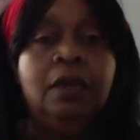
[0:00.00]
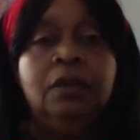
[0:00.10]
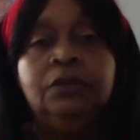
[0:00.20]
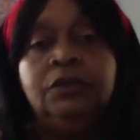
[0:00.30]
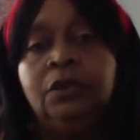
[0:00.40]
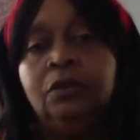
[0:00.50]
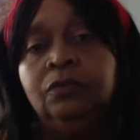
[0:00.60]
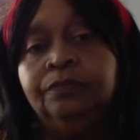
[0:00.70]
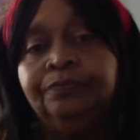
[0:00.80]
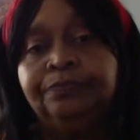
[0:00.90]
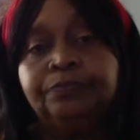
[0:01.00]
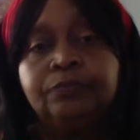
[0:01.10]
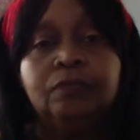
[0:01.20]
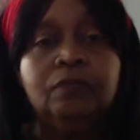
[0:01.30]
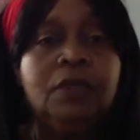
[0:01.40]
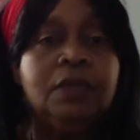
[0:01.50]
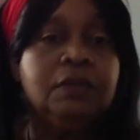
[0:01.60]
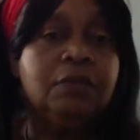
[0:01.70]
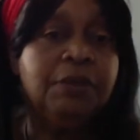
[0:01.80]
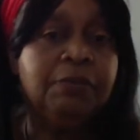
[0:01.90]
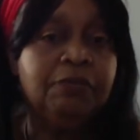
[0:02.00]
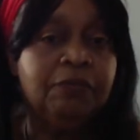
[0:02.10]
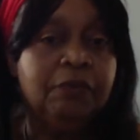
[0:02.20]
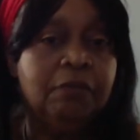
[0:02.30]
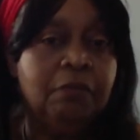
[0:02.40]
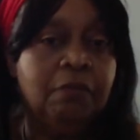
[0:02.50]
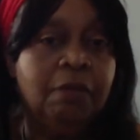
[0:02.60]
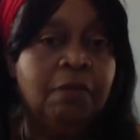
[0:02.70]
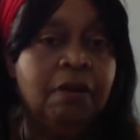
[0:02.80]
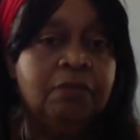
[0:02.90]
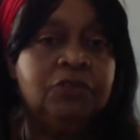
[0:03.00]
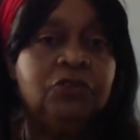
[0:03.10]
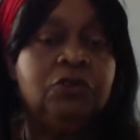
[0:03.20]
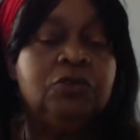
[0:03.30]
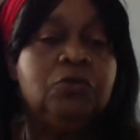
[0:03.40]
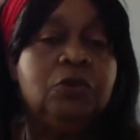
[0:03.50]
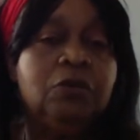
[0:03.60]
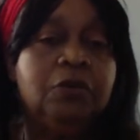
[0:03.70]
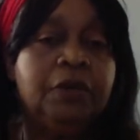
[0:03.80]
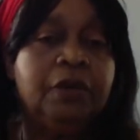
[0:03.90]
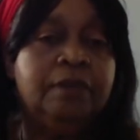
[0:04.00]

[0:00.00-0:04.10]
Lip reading: So, some people from my mom's church worked with her.